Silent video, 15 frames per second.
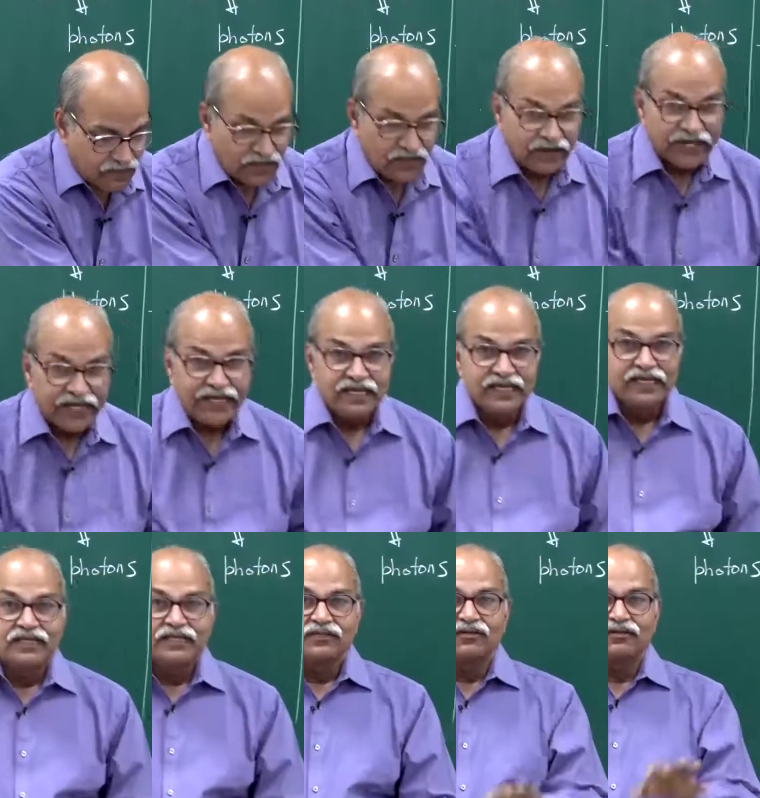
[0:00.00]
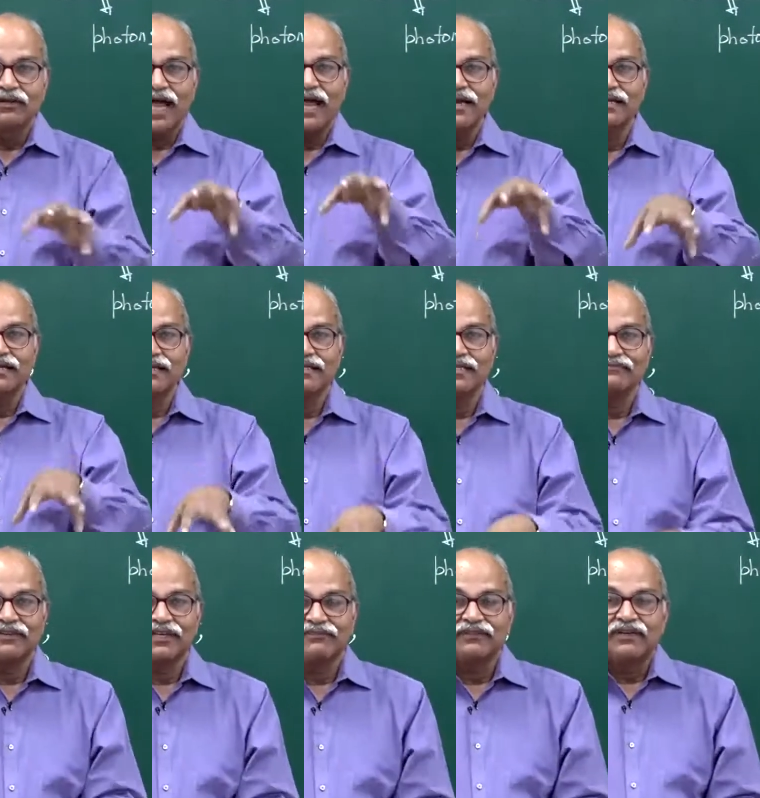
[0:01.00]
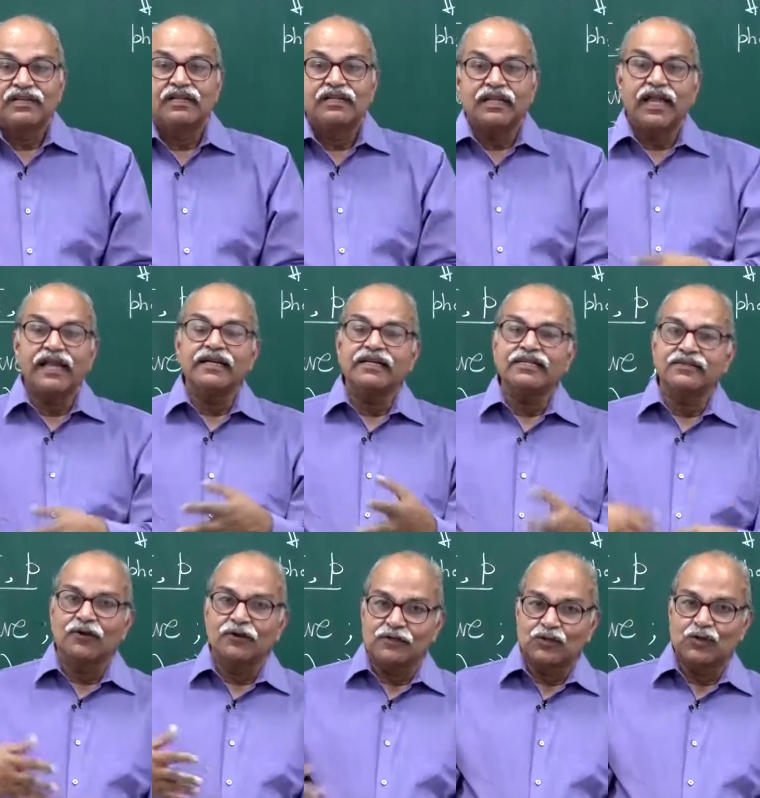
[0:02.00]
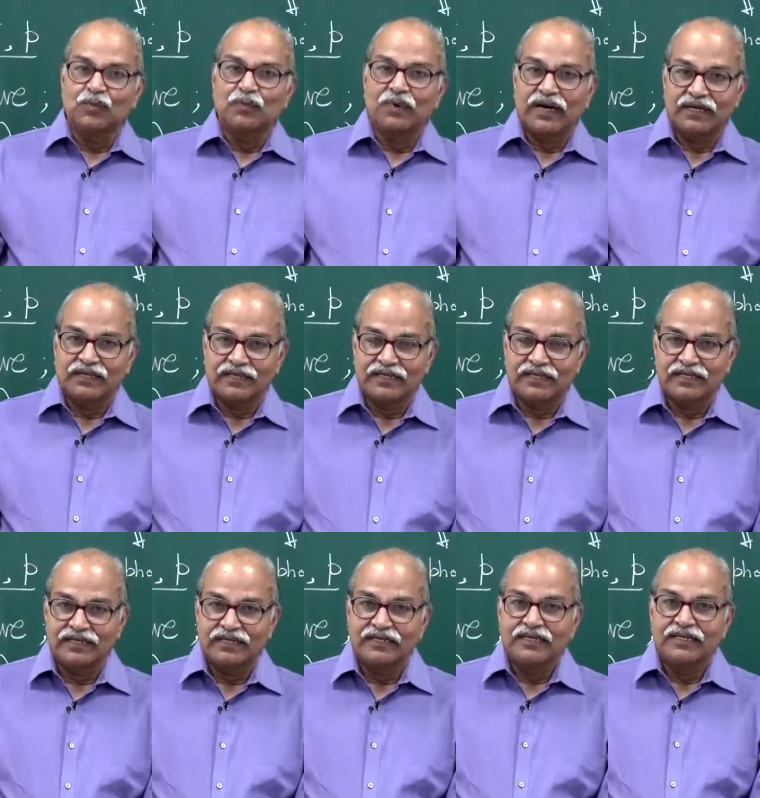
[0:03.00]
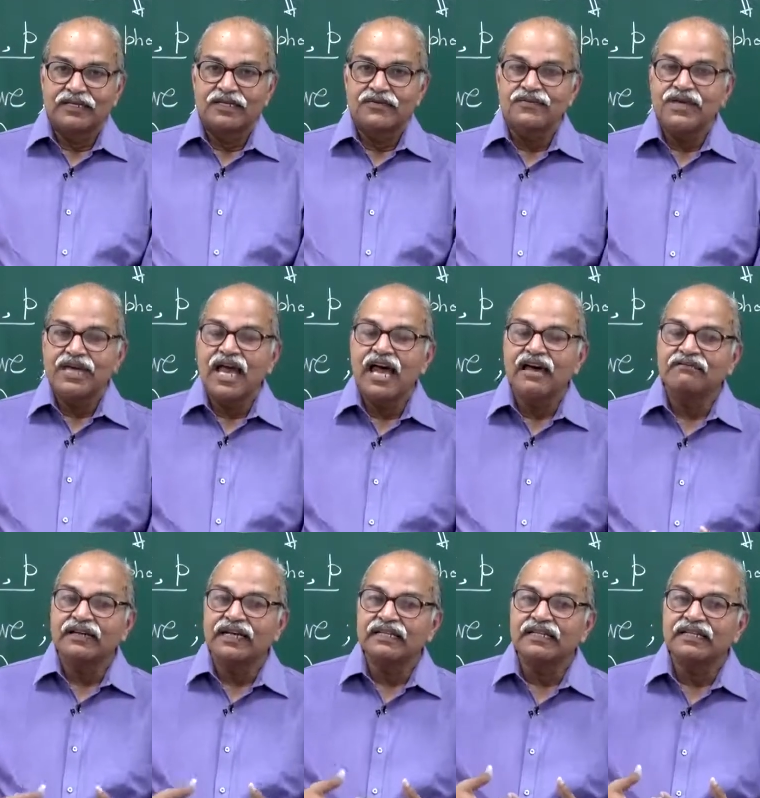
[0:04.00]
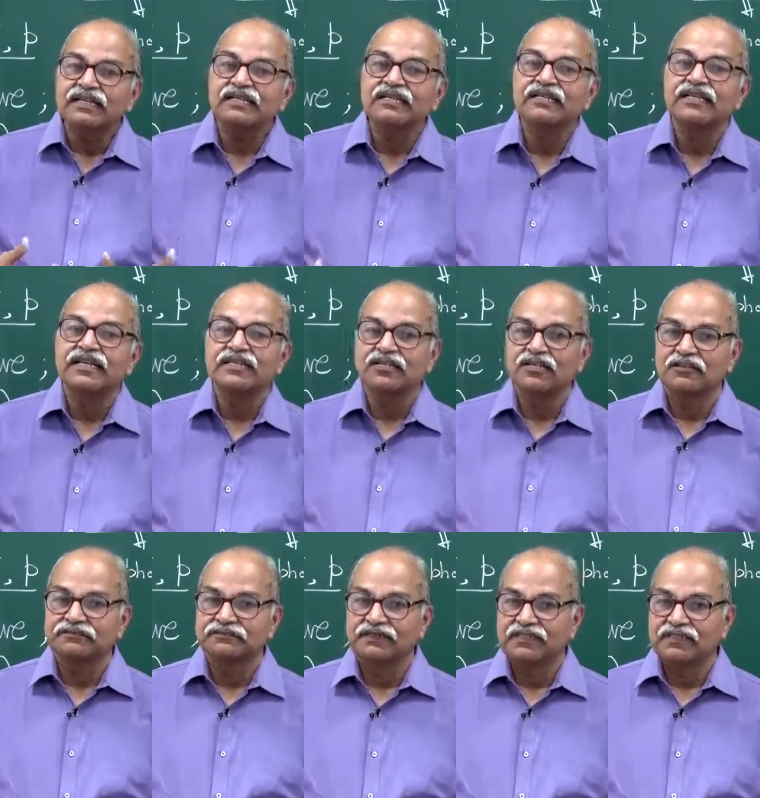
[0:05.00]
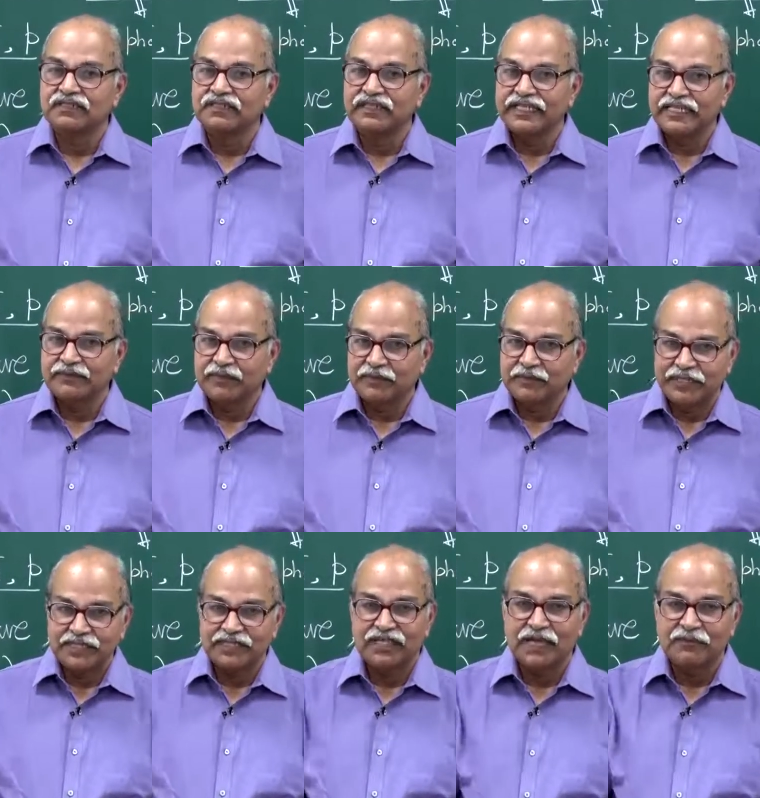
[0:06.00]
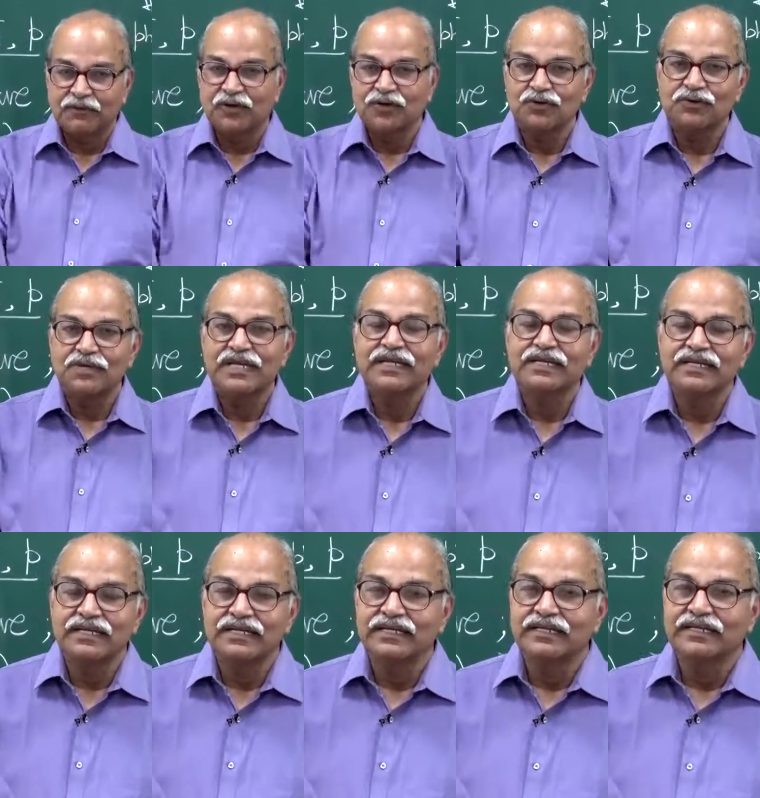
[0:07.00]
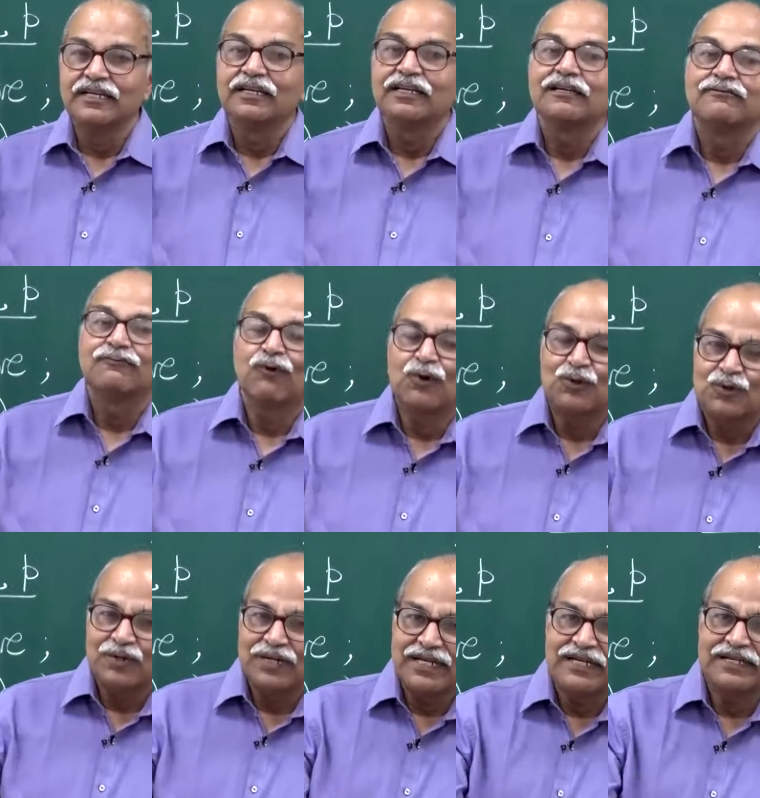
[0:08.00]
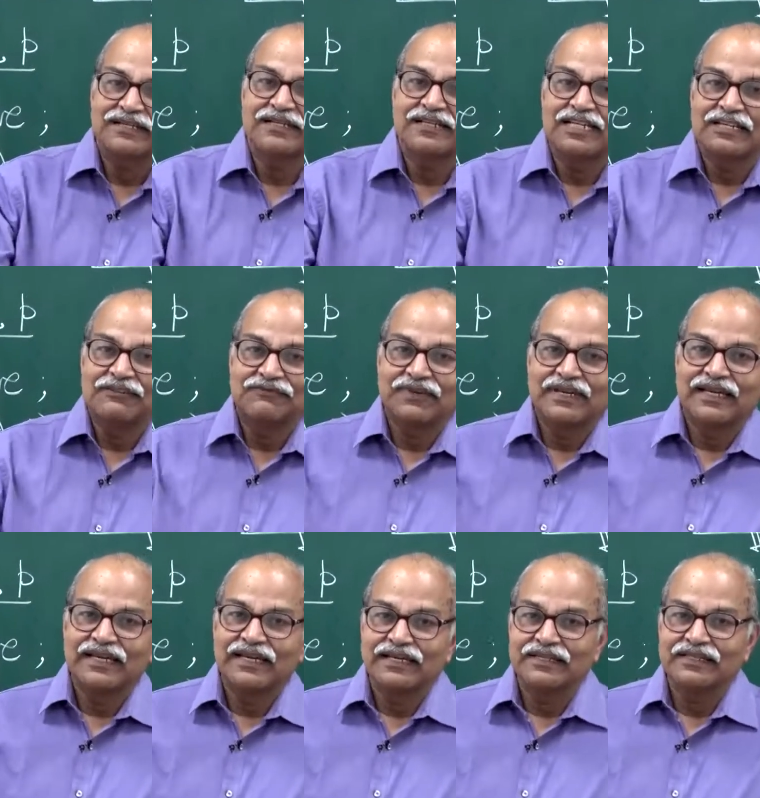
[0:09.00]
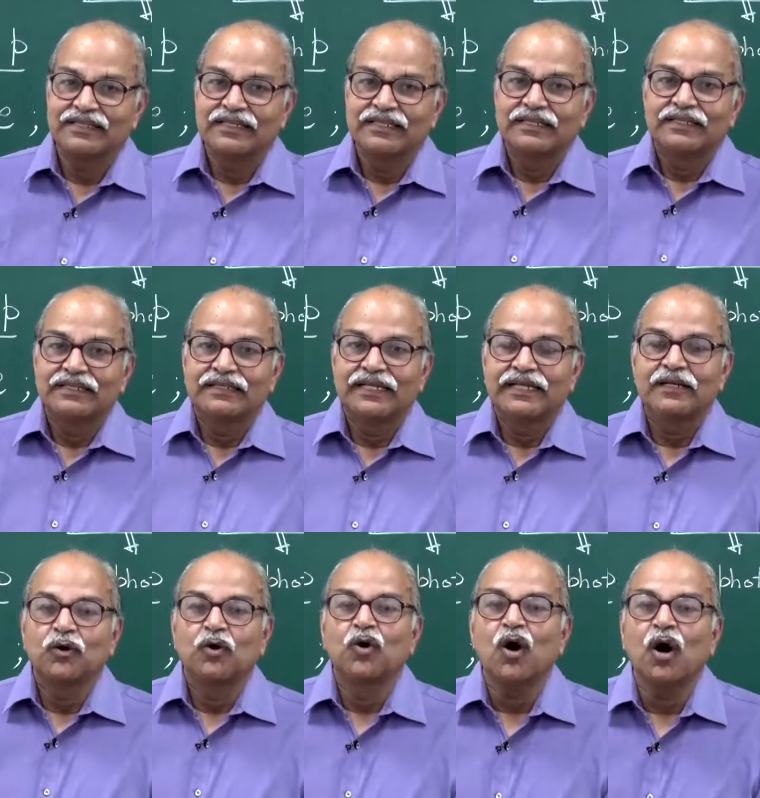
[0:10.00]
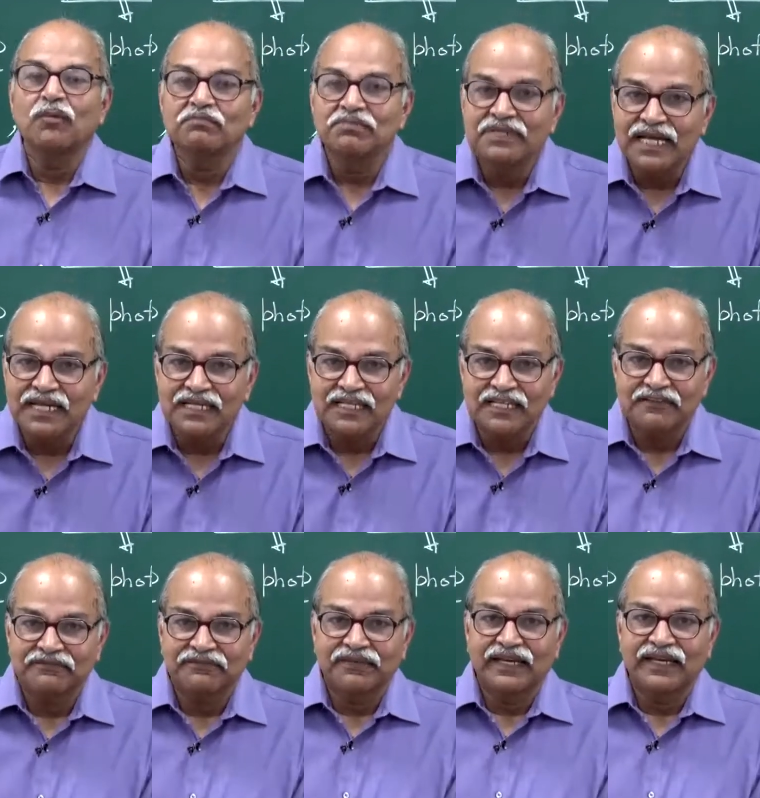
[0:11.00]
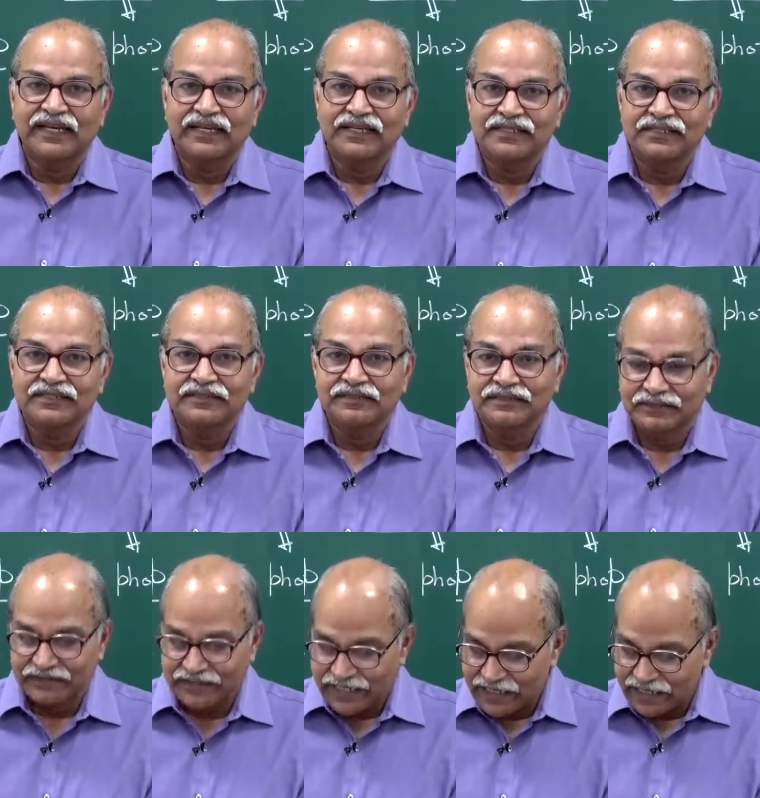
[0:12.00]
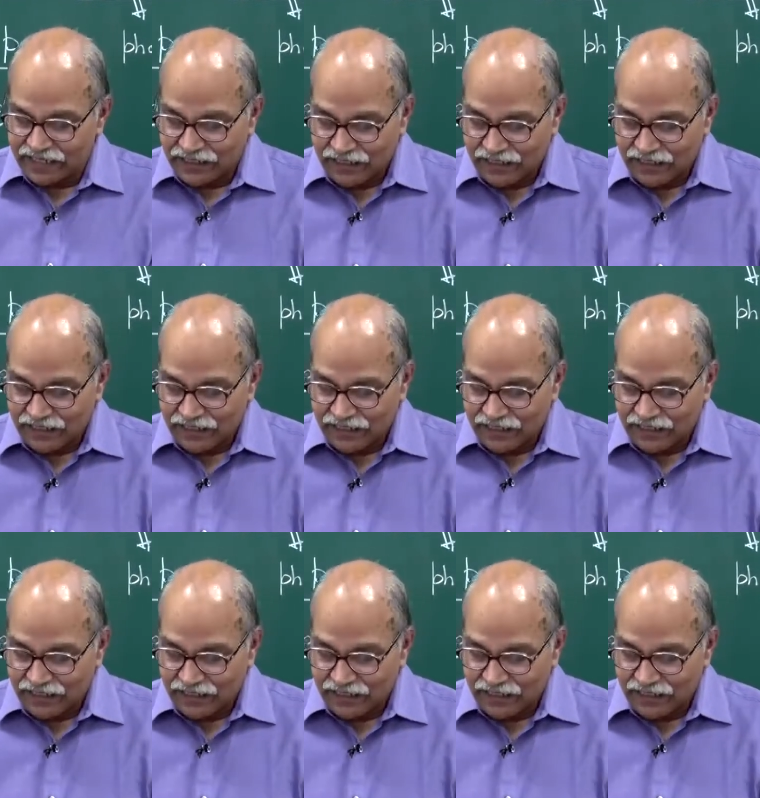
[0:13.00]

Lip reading: Okay? So, light is a wave. Light is also particle. We have another sets of experiments, I am not doing it here, photoelectric effect, then Compton effect, right?